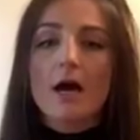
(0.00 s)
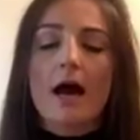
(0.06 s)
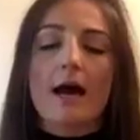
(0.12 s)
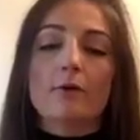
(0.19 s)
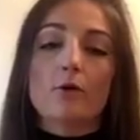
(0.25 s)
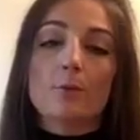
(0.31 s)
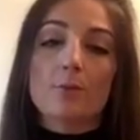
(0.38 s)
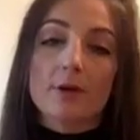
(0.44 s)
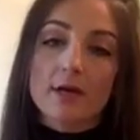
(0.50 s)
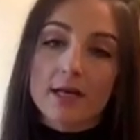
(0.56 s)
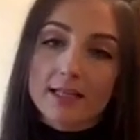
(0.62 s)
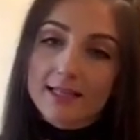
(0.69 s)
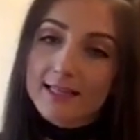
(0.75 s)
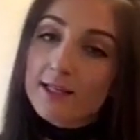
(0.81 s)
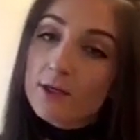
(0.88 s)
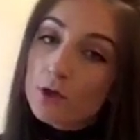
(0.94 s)
I will put
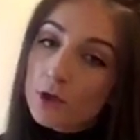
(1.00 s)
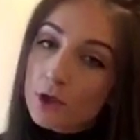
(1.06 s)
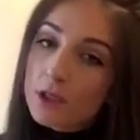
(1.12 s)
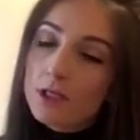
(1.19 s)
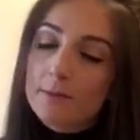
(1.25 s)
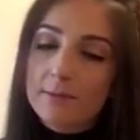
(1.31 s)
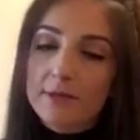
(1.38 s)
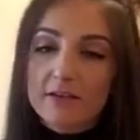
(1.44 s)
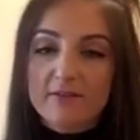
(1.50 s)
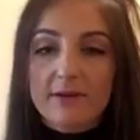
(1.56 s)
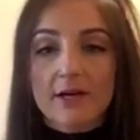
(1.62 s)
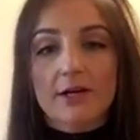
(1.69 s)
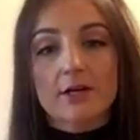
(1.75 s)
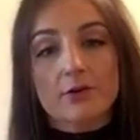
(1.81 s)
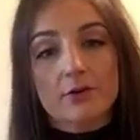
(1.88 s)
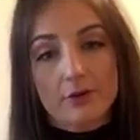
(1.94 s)
a little bit of
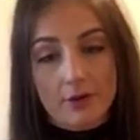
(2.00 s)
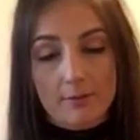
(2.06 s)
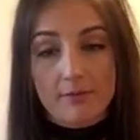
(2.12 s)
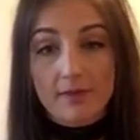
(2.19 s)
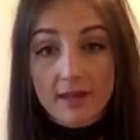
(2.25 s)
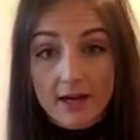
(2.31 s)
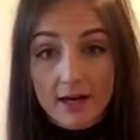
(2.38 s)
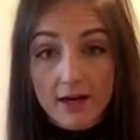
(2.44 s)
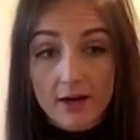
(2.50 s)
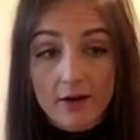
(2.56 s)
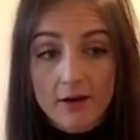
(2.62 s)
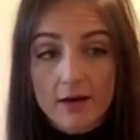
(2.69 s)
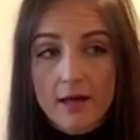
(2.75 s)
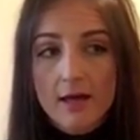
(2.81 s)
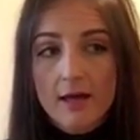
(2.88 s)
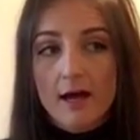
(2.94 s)
barrier cream
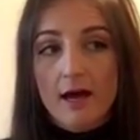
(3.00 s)
there,